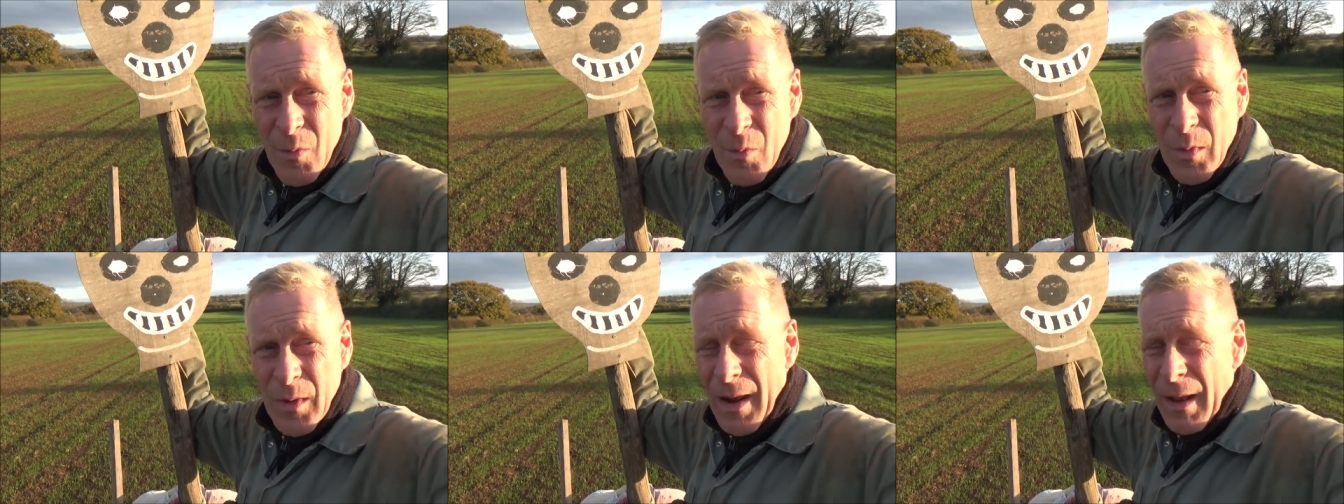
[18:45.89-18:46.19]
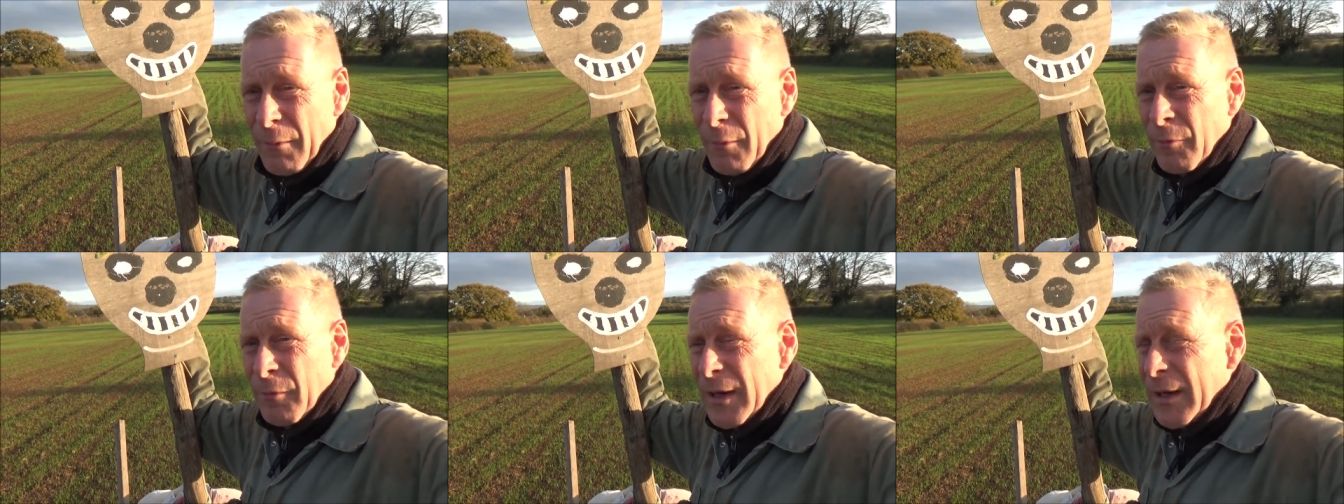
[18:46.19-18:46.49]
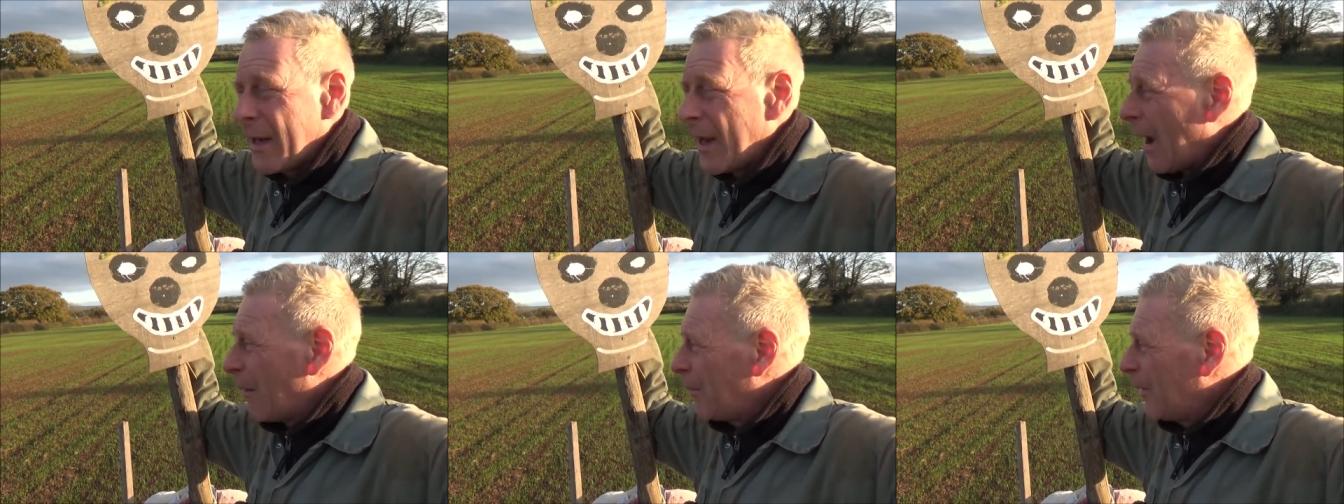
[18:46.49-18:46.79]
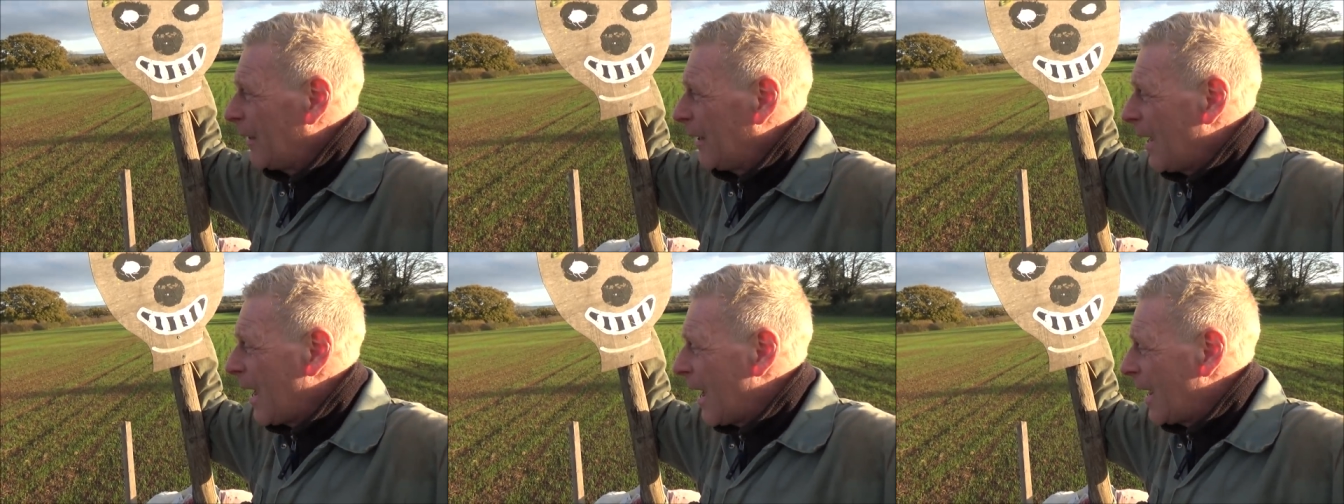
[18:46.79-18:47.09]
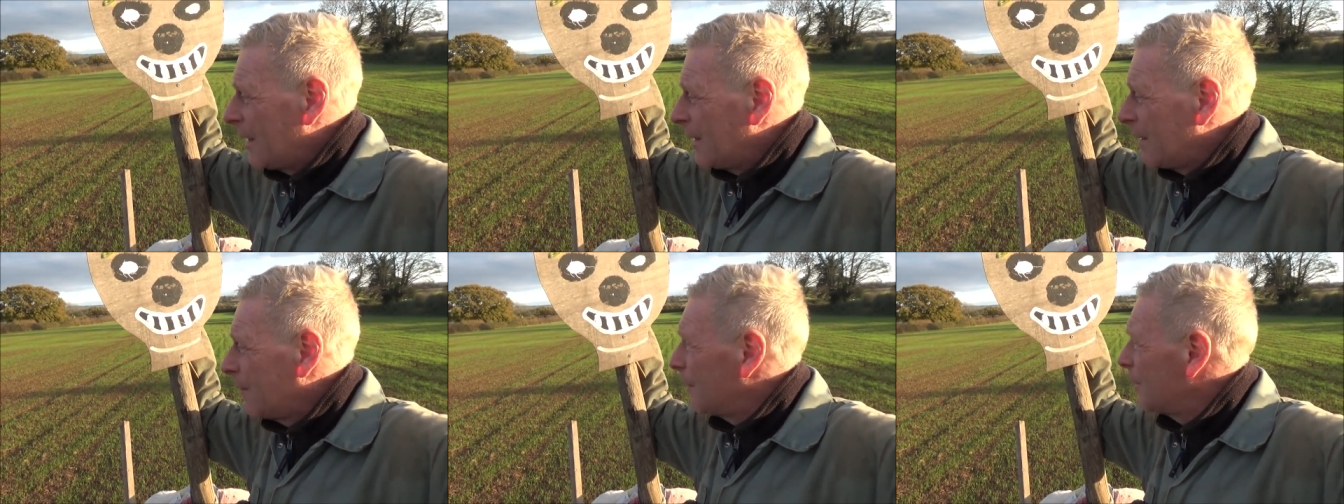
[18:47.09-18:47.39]
We'll have a recap at the
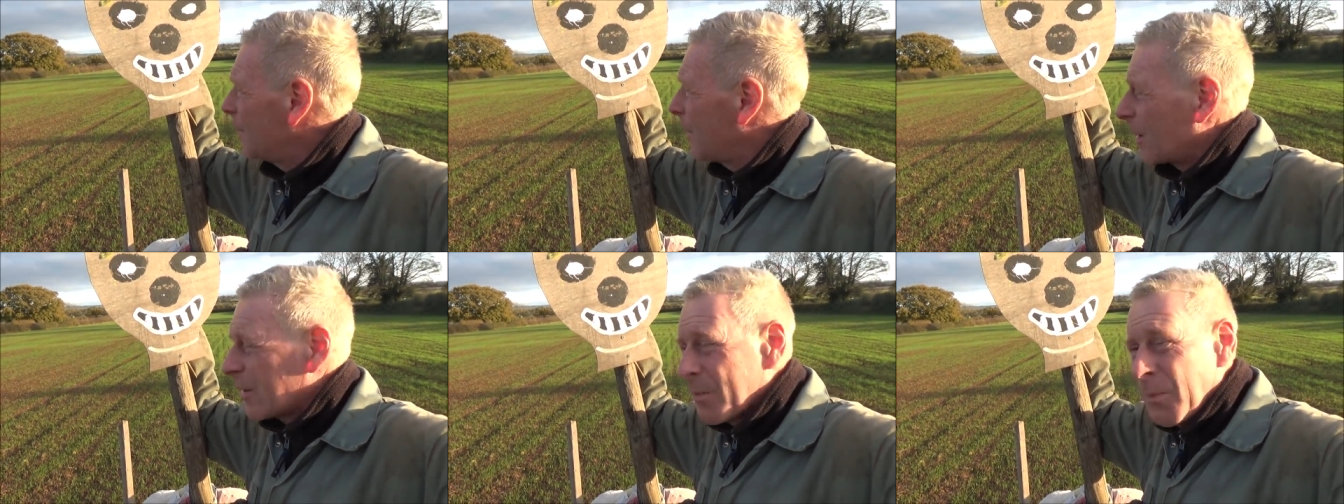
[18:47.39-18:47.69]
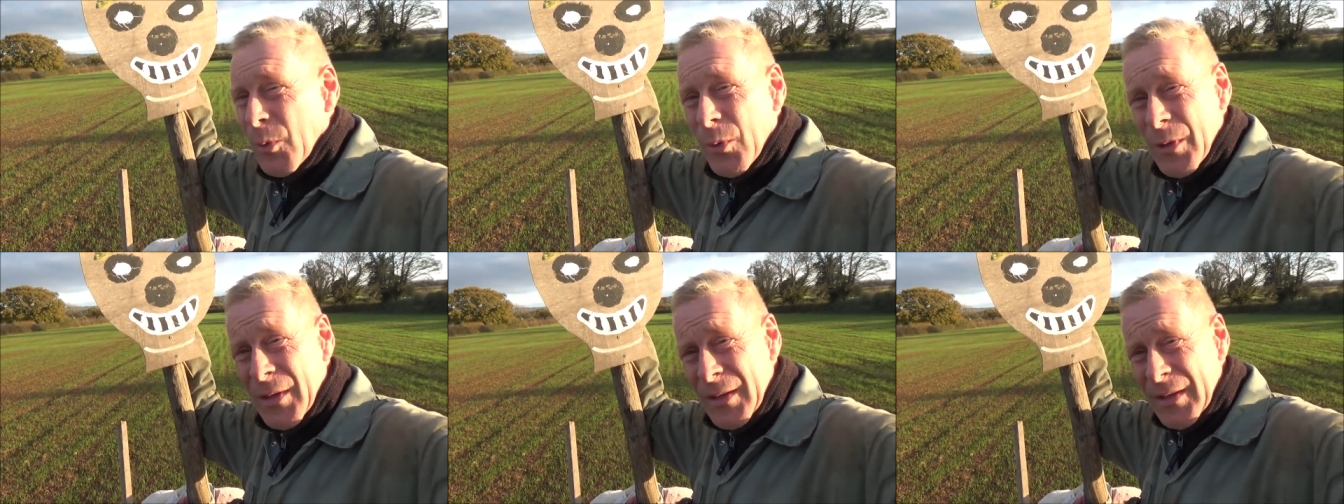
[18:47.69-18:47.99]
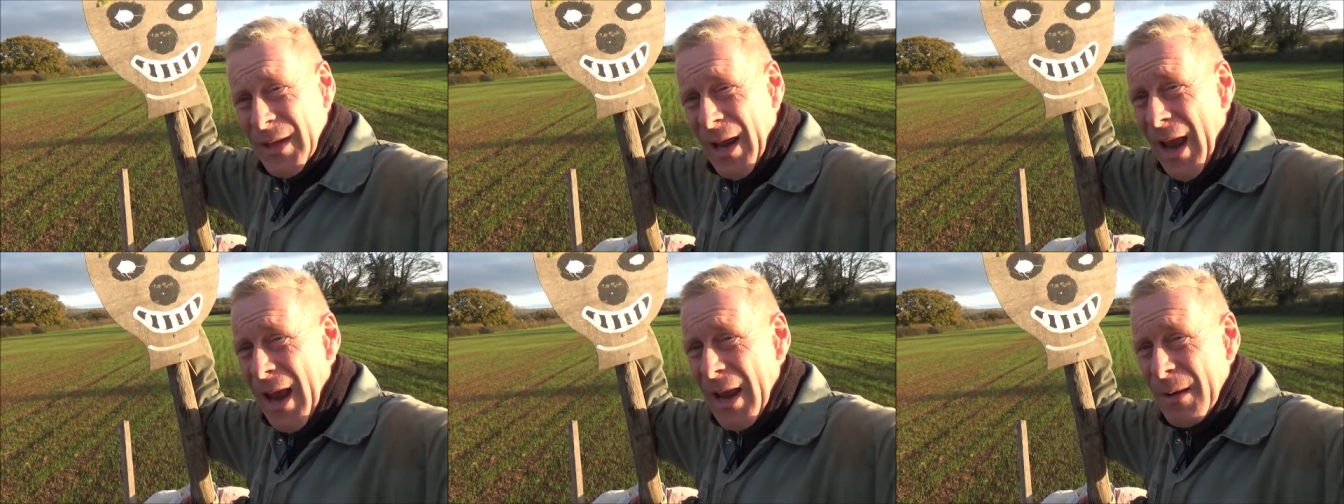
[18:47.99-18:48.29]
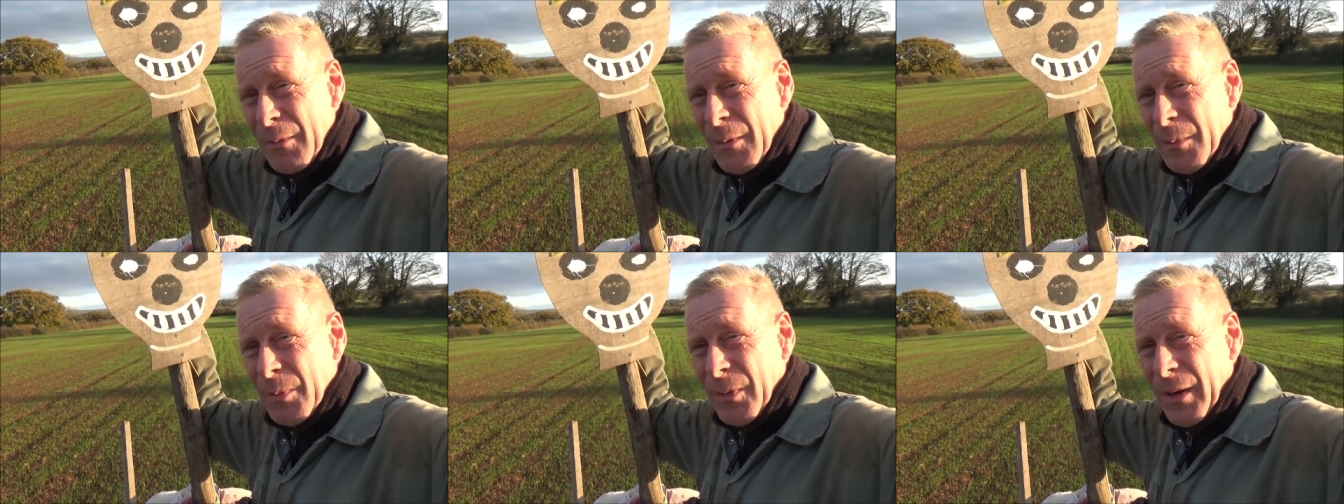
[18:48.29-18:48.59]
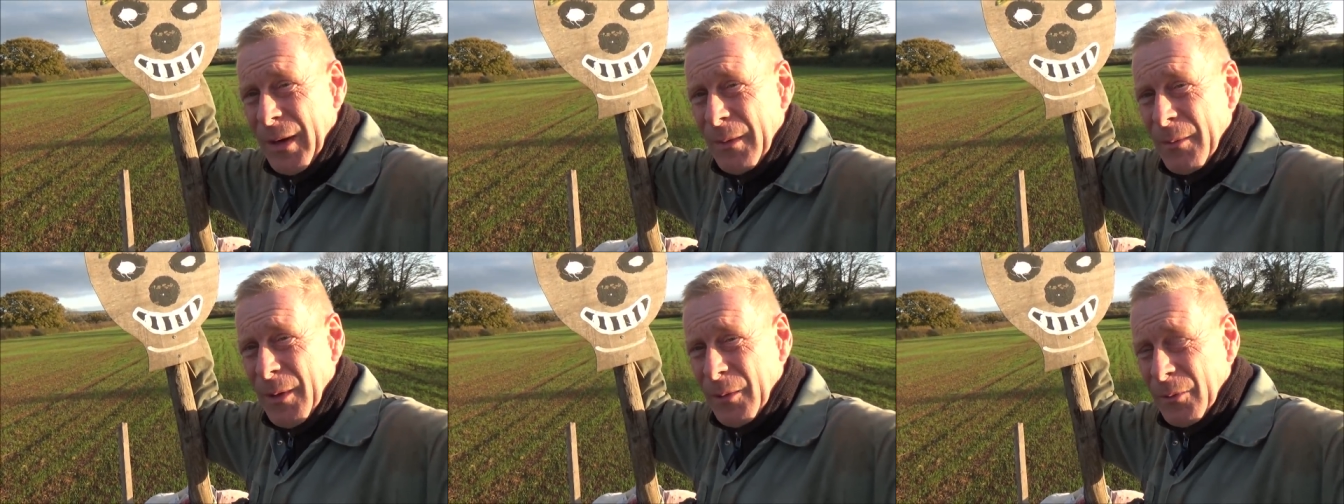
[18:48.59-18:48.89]
end. There isn't much more to say. We're
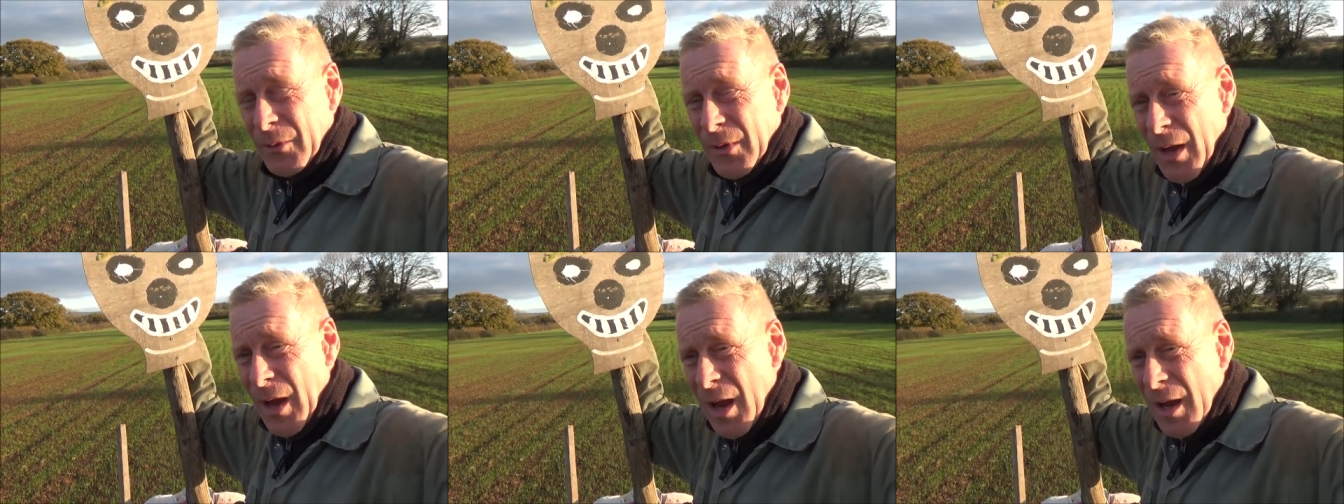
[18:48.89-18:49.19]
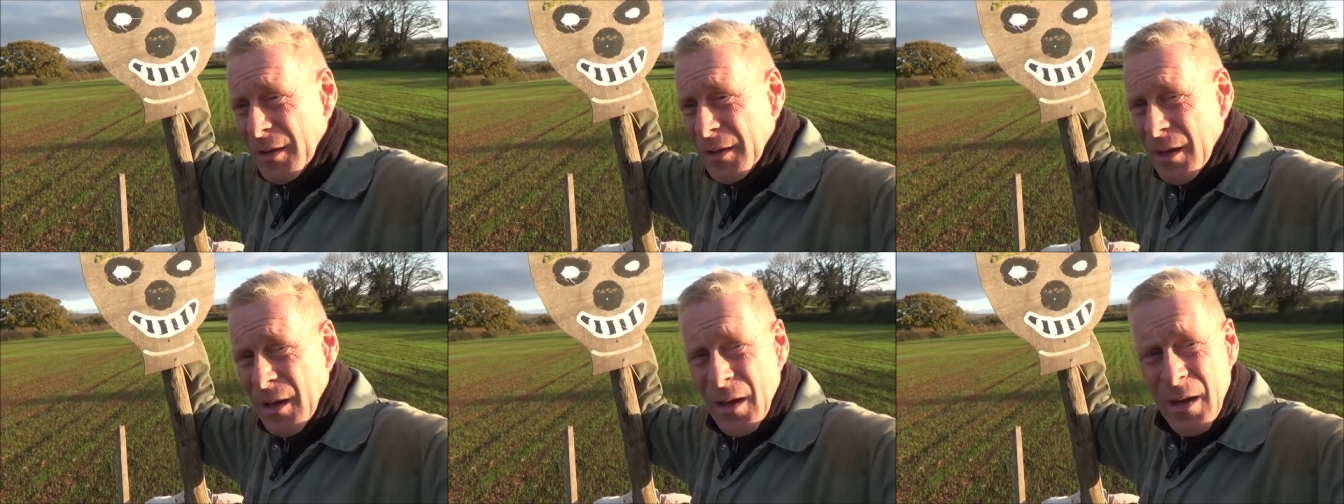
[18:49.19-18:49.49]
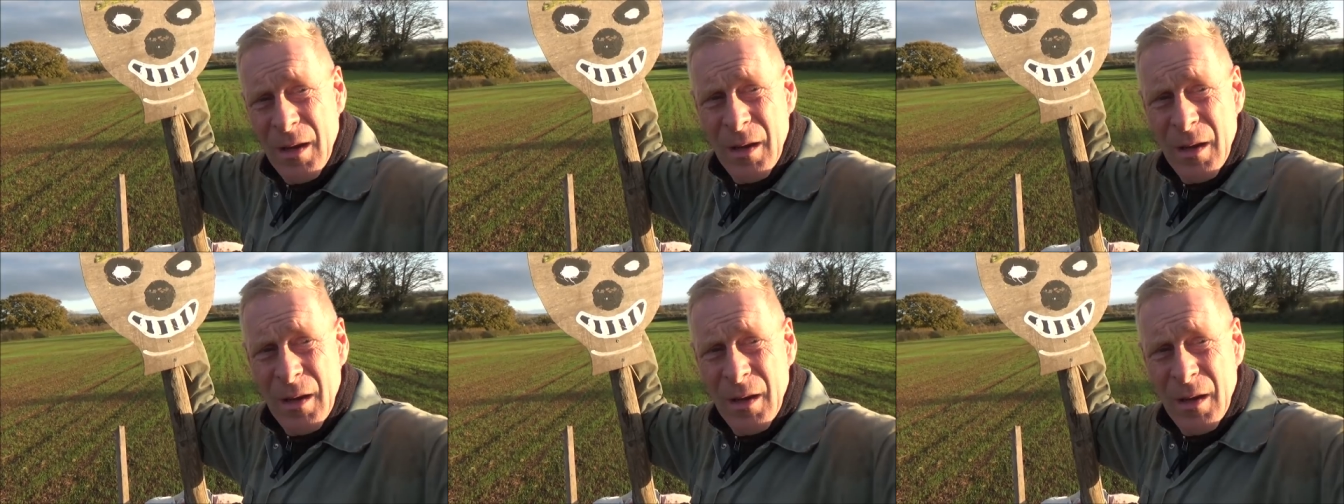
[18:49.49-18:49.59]
pretty well done.